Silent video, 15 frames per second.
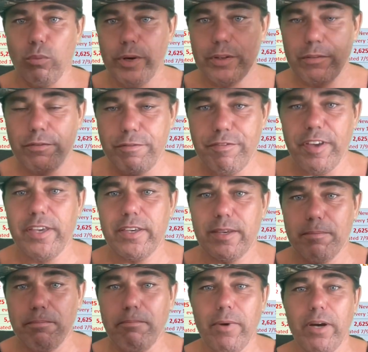with fake
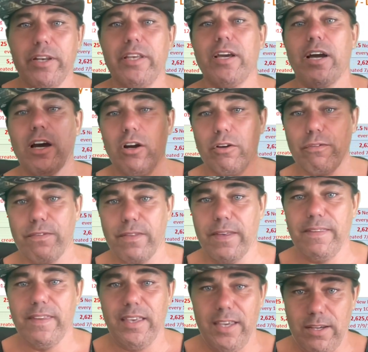money out of
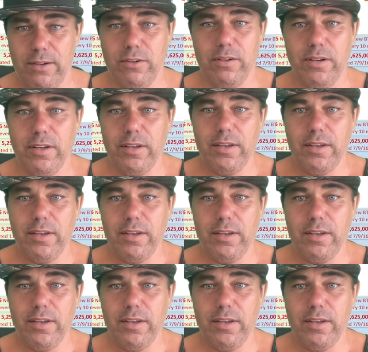thin air.